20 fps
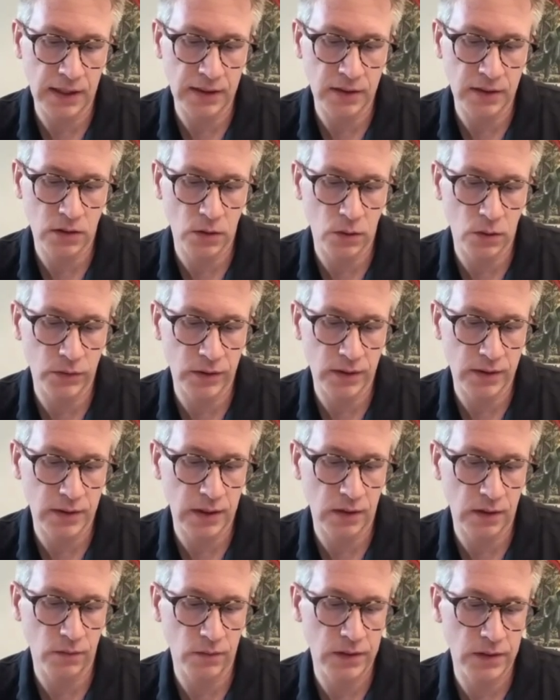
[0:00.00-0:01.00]
that growth. I
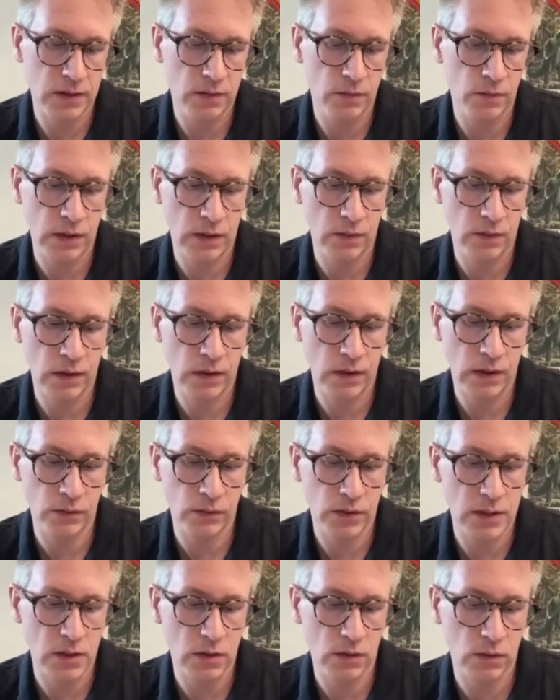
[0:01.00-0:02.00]
think we, we we
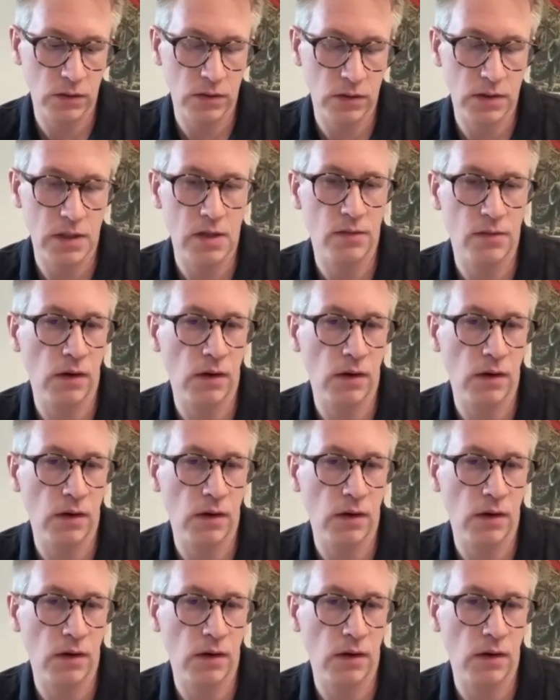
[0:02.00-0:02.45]
continue to see.